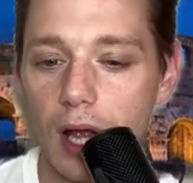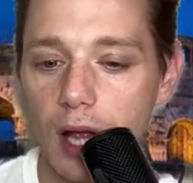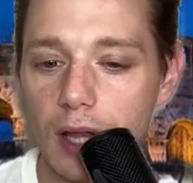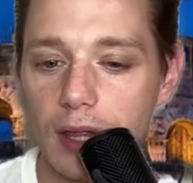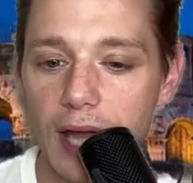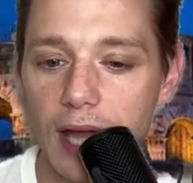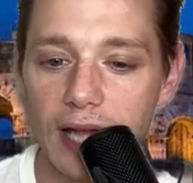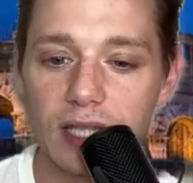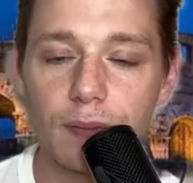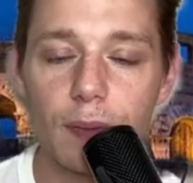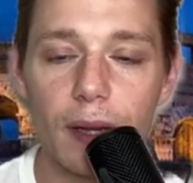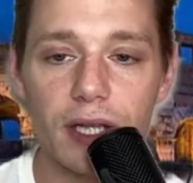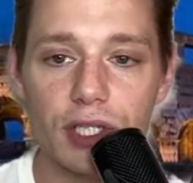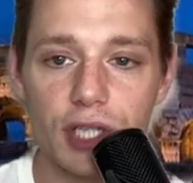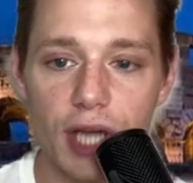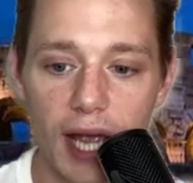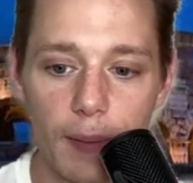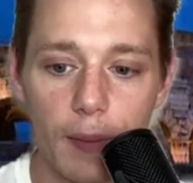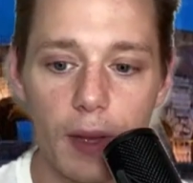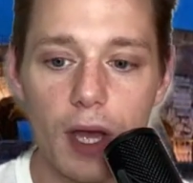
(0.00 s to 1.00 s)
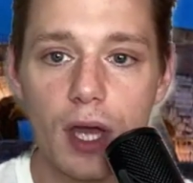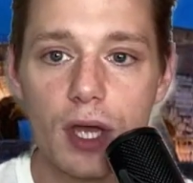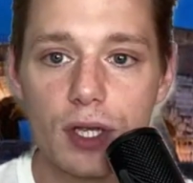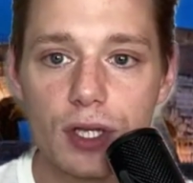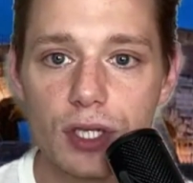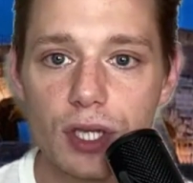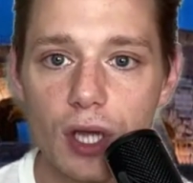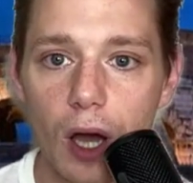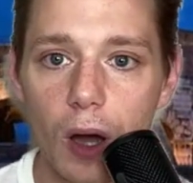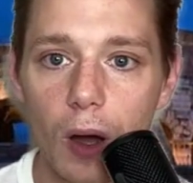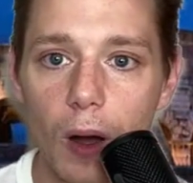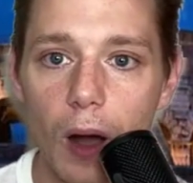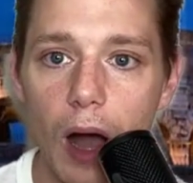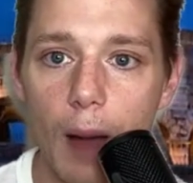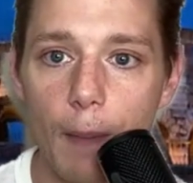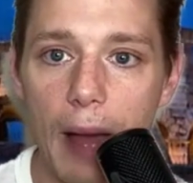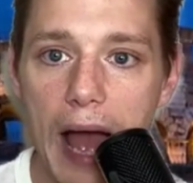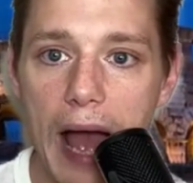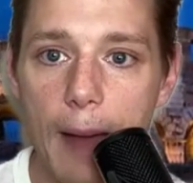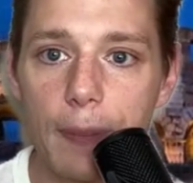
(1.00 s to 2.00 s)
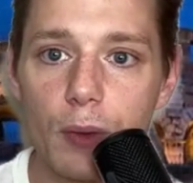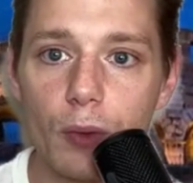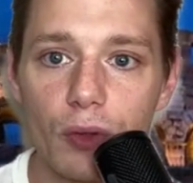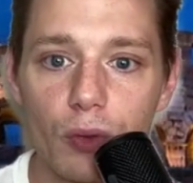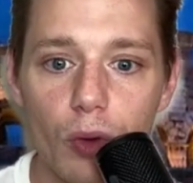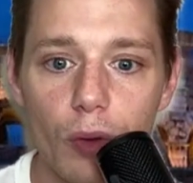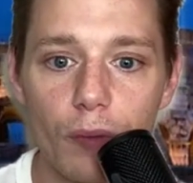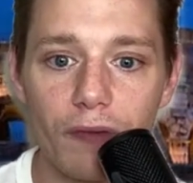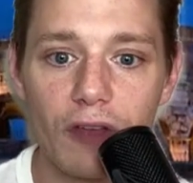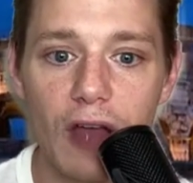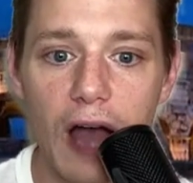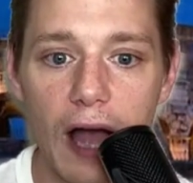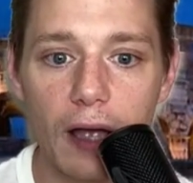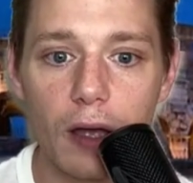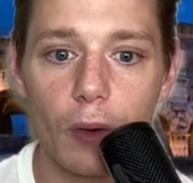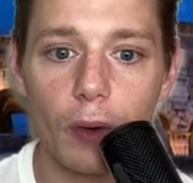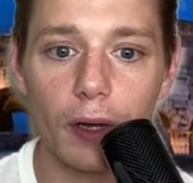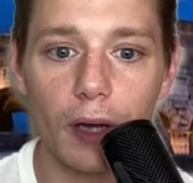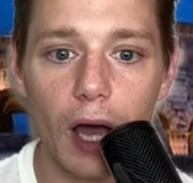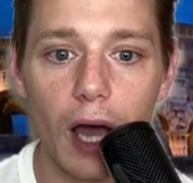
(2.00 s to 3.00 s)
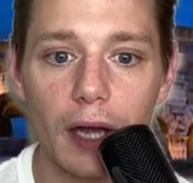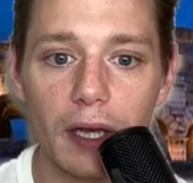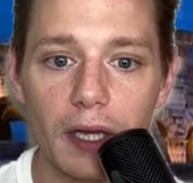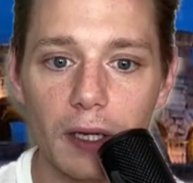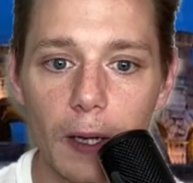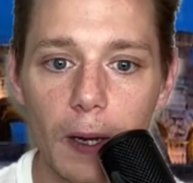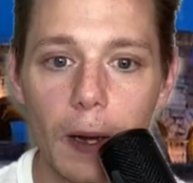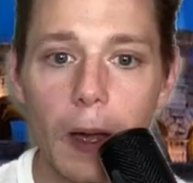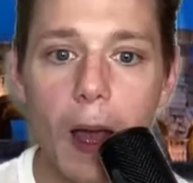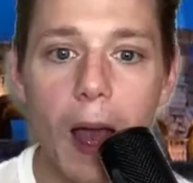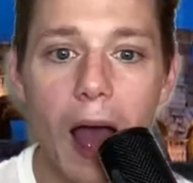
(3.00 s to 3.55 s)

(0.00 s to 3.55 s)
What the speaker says: That's my jam. So I'm happy with what we've got going on here.